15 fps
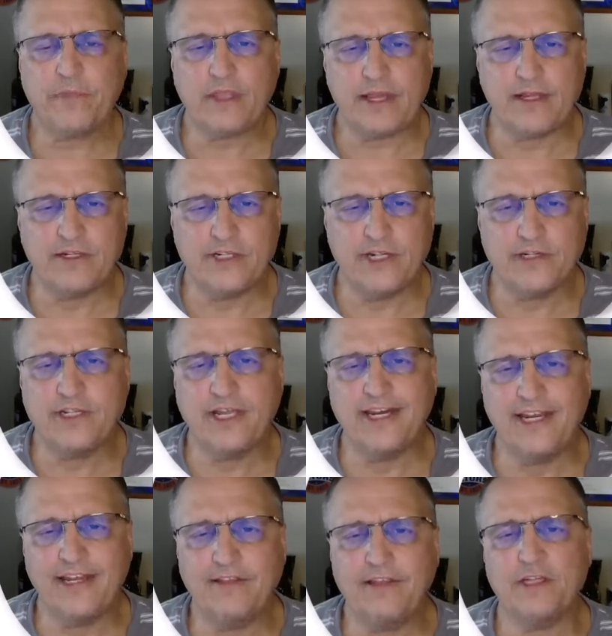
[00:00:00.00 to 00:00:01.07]
says that
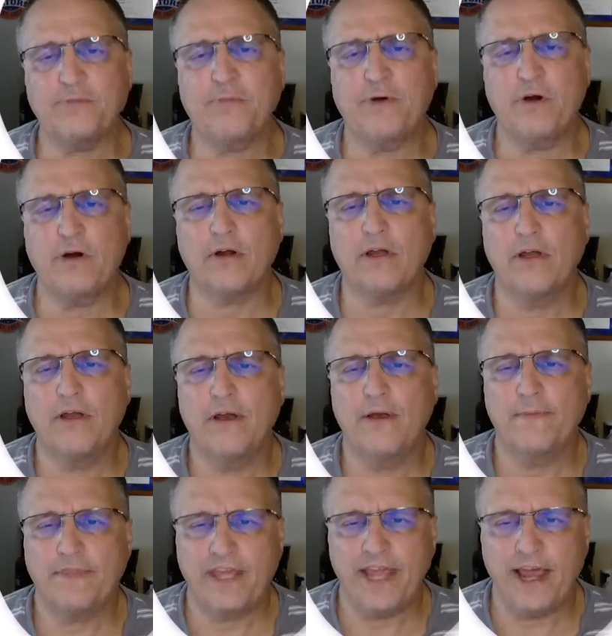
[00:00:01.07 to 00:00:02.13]
in this park,
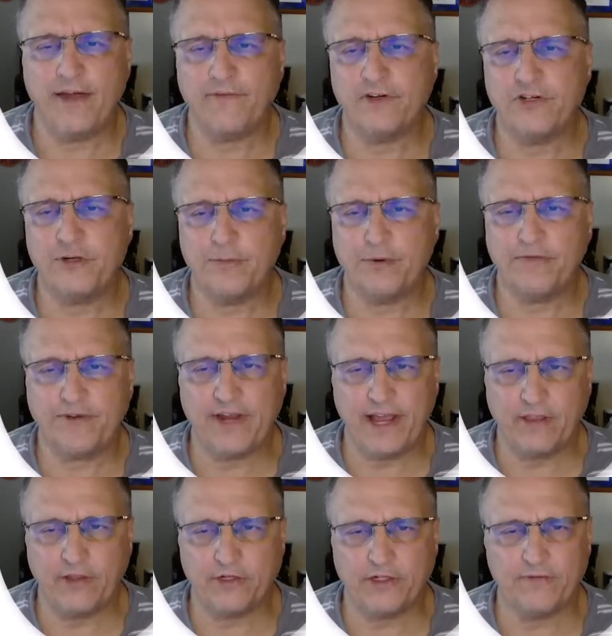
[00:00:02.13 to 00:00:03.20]
the average number of
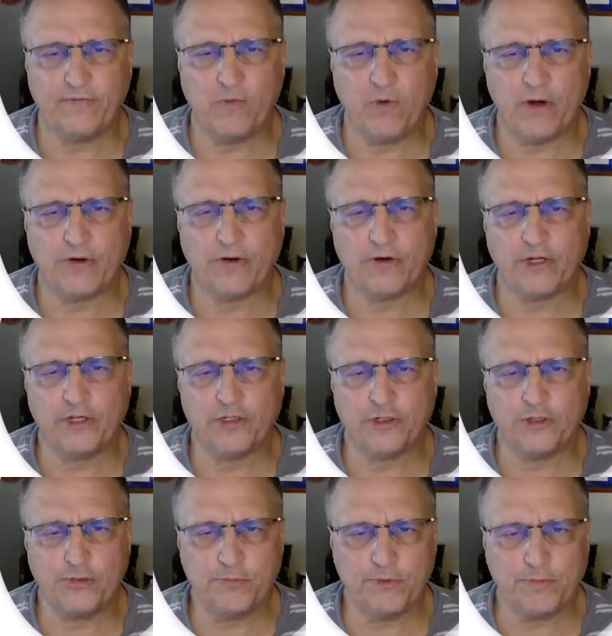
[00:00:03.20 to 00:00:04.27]
gallons of water
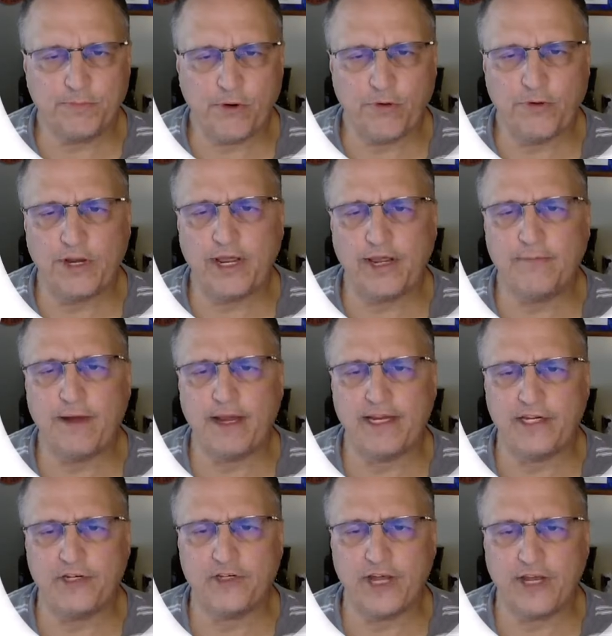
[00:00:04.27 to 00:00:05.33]
consumed per day by
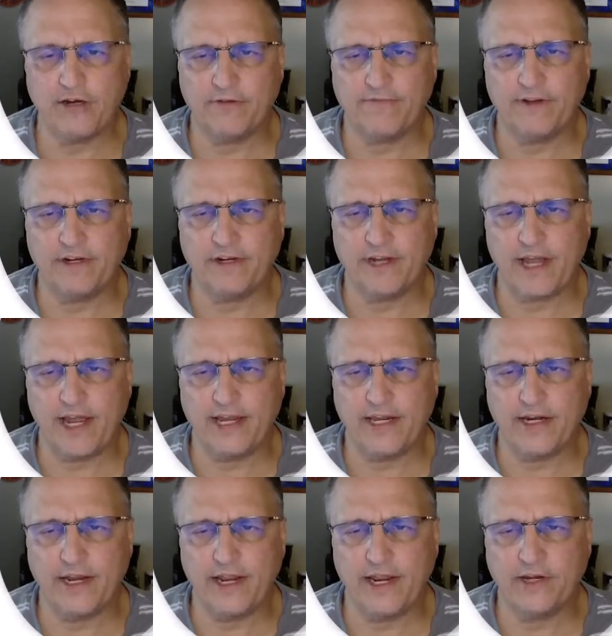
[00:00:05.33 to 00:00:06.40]
each elephant,
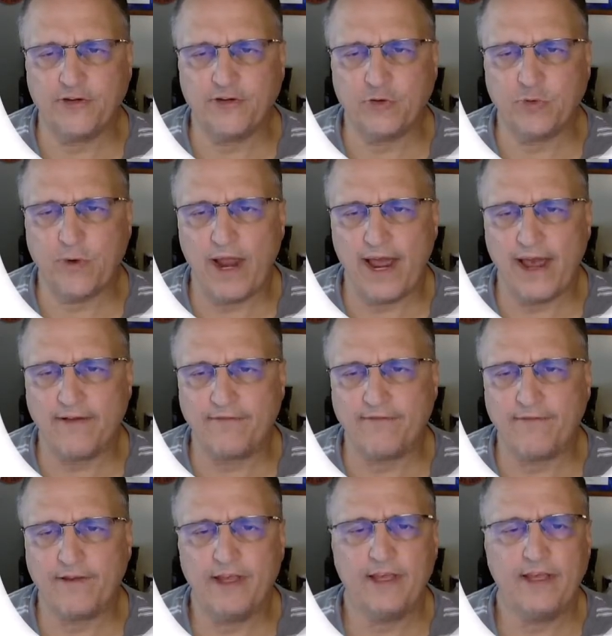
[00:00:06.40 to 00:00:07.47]
lion, and
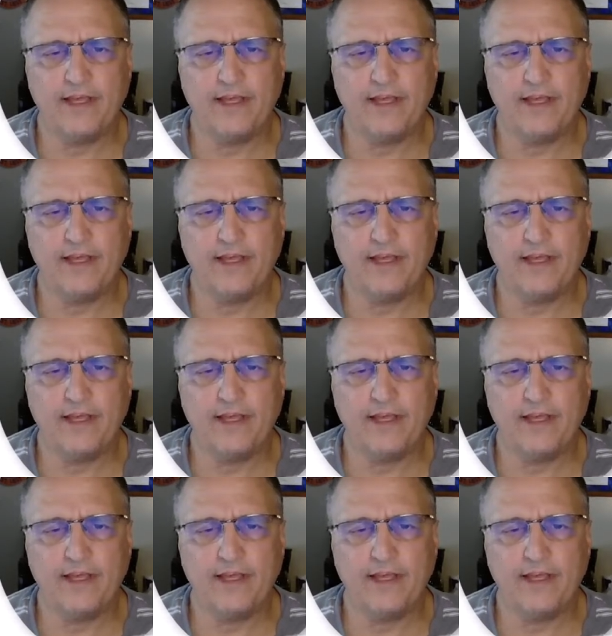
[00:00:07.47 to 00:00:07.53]
giraffe